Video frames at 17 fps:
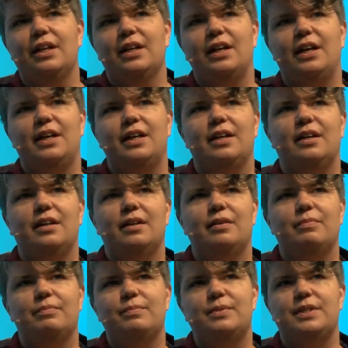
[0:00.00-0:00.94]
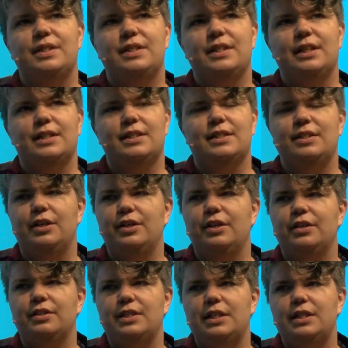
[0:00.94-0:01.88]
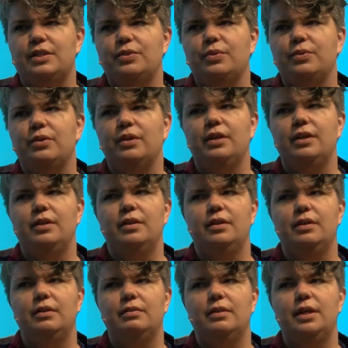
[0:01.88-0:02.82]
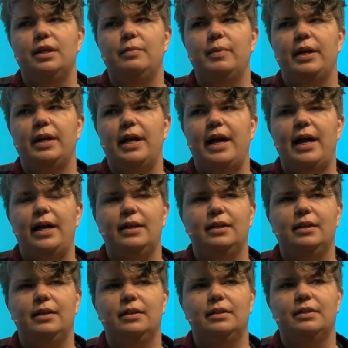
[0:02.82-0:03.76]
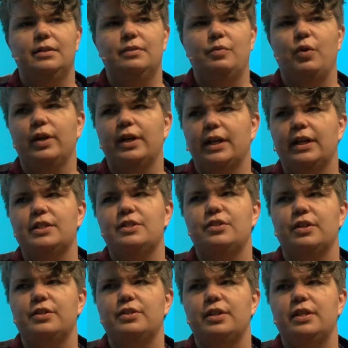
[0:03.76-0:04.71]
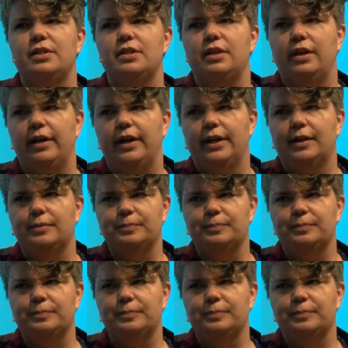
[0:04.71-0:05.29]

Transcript: 6-year detour in Manhattan, working in structural engineering.